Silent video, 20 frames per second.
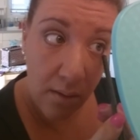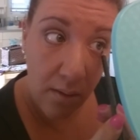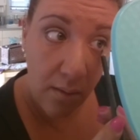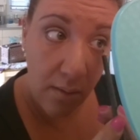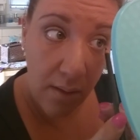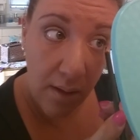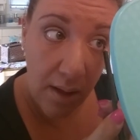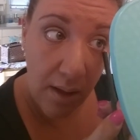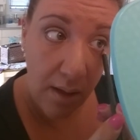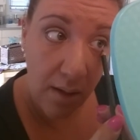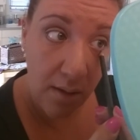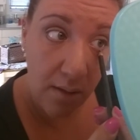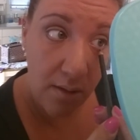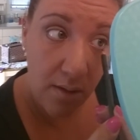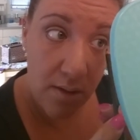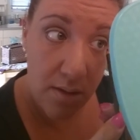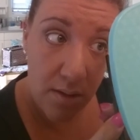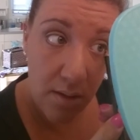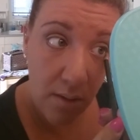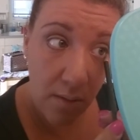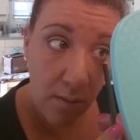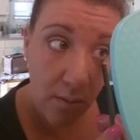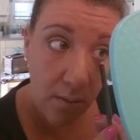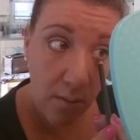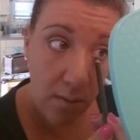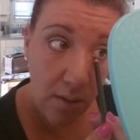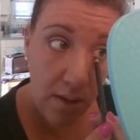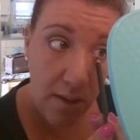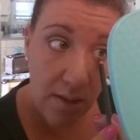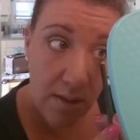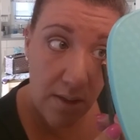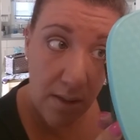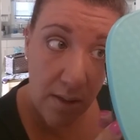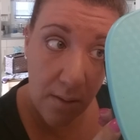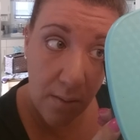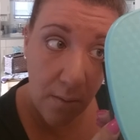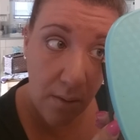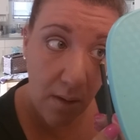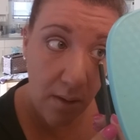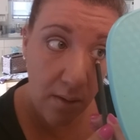So again, just go right to
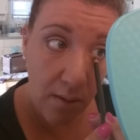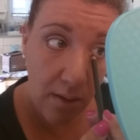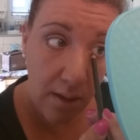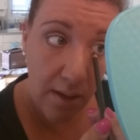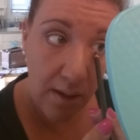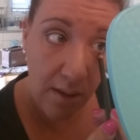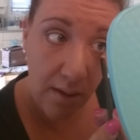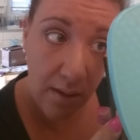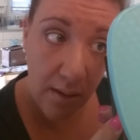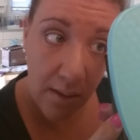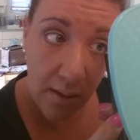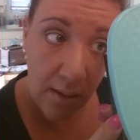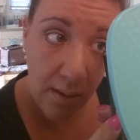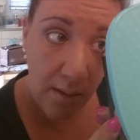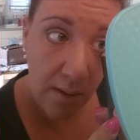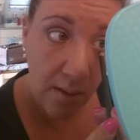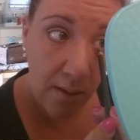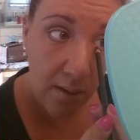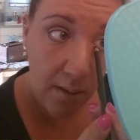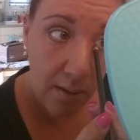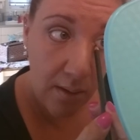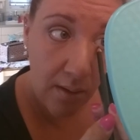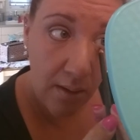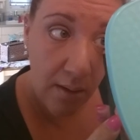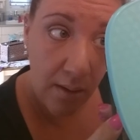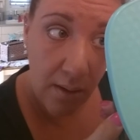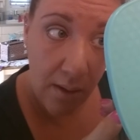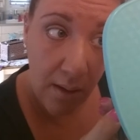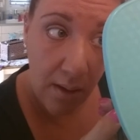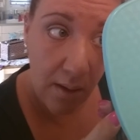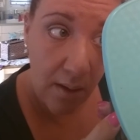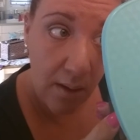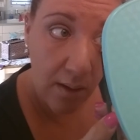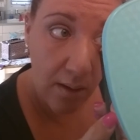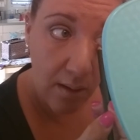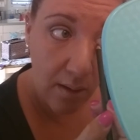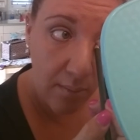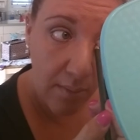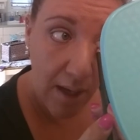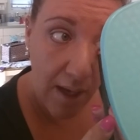your waterline.
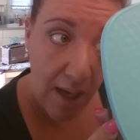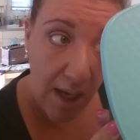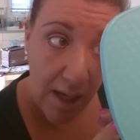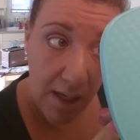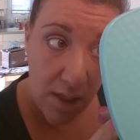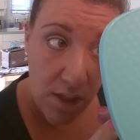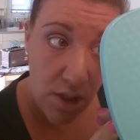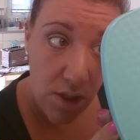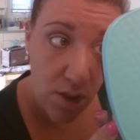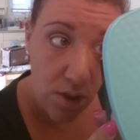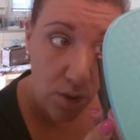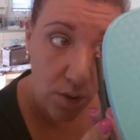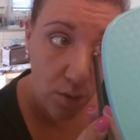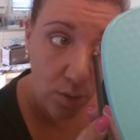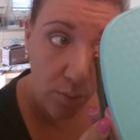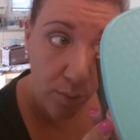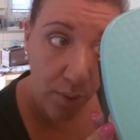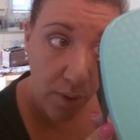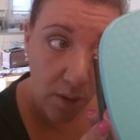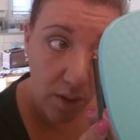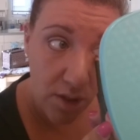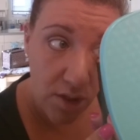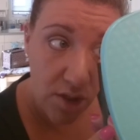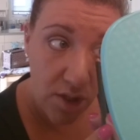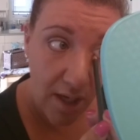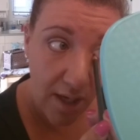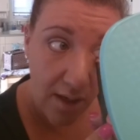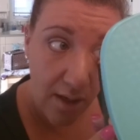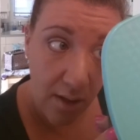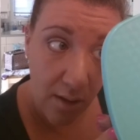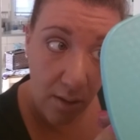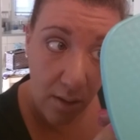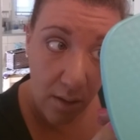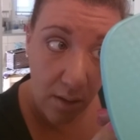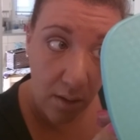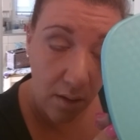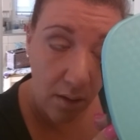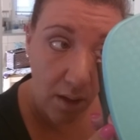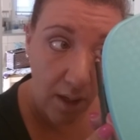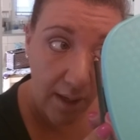I do put shadow
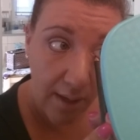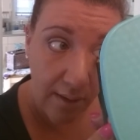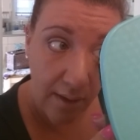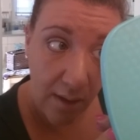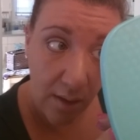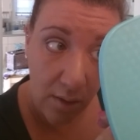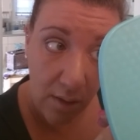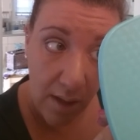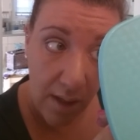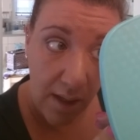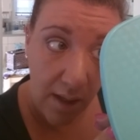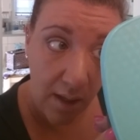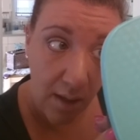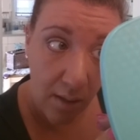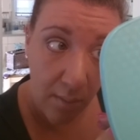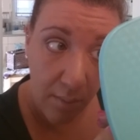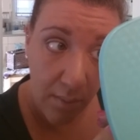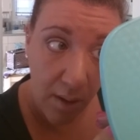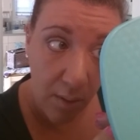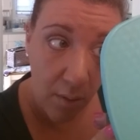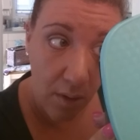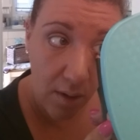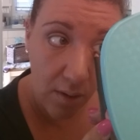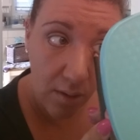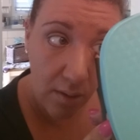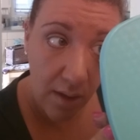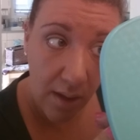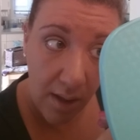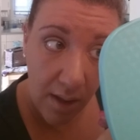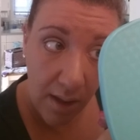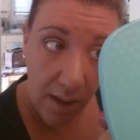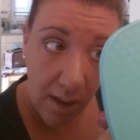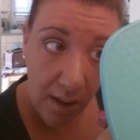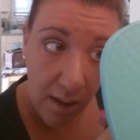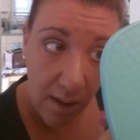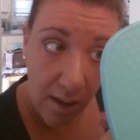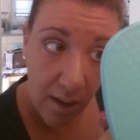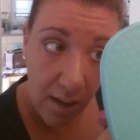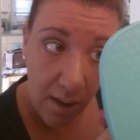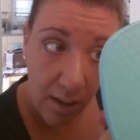or eyeliner in my waterline,
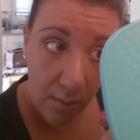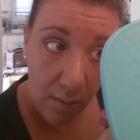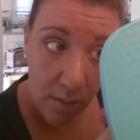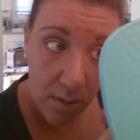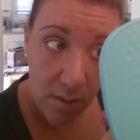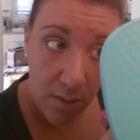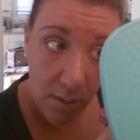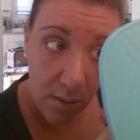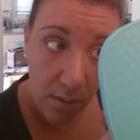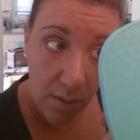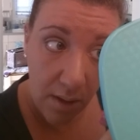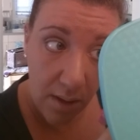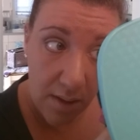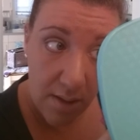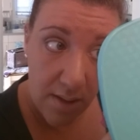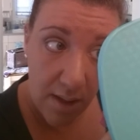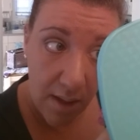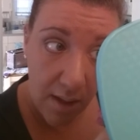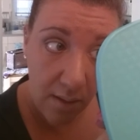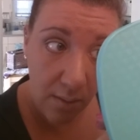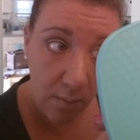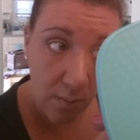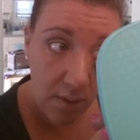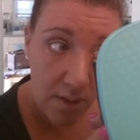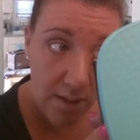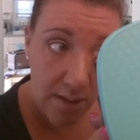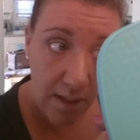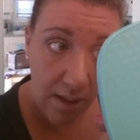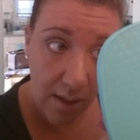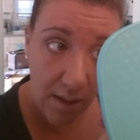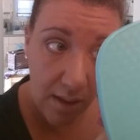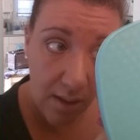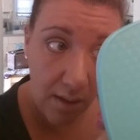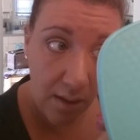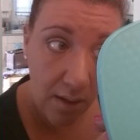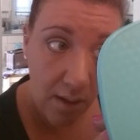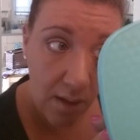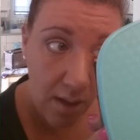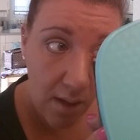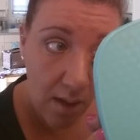and I will show you guys that in 1
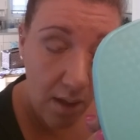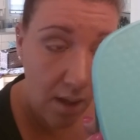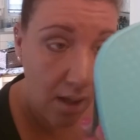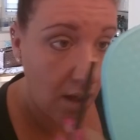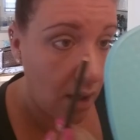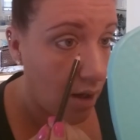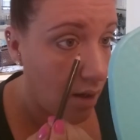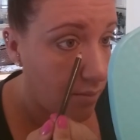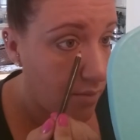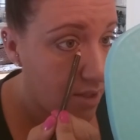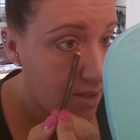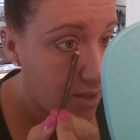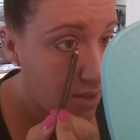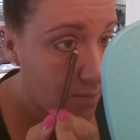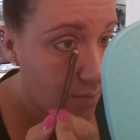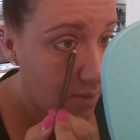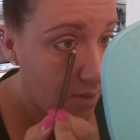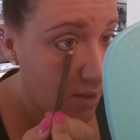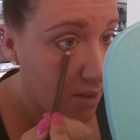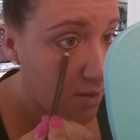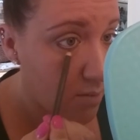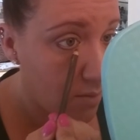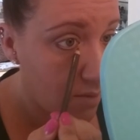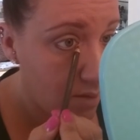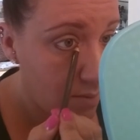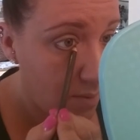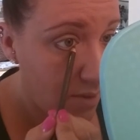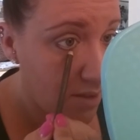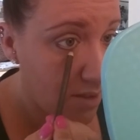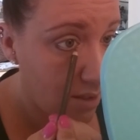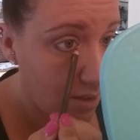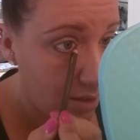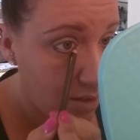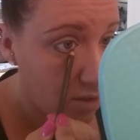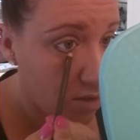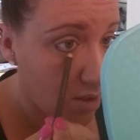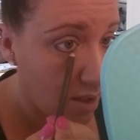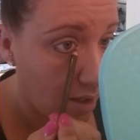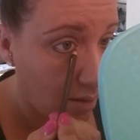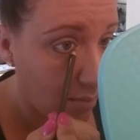second. This one's basically
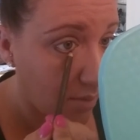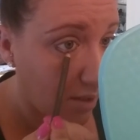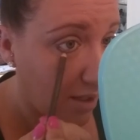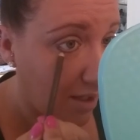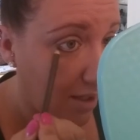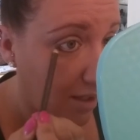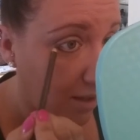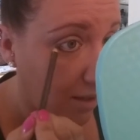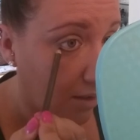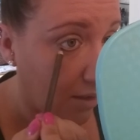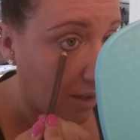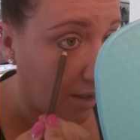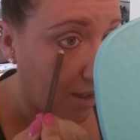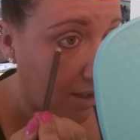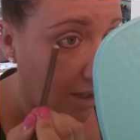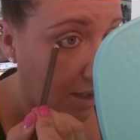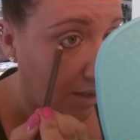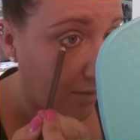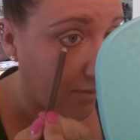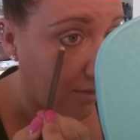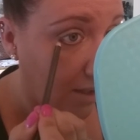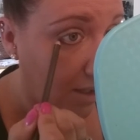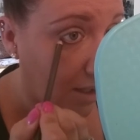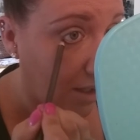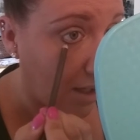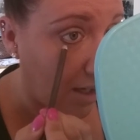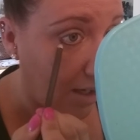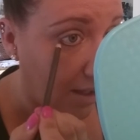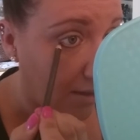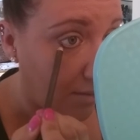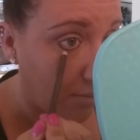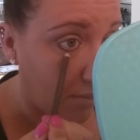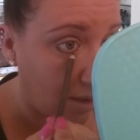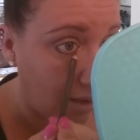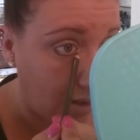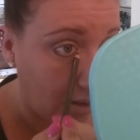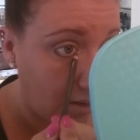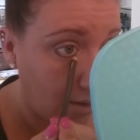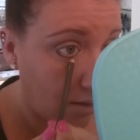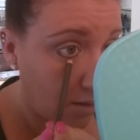just to help me, like, kind of guide
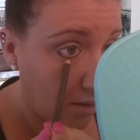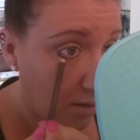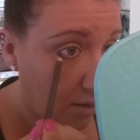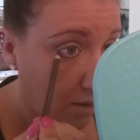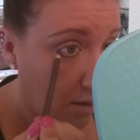me,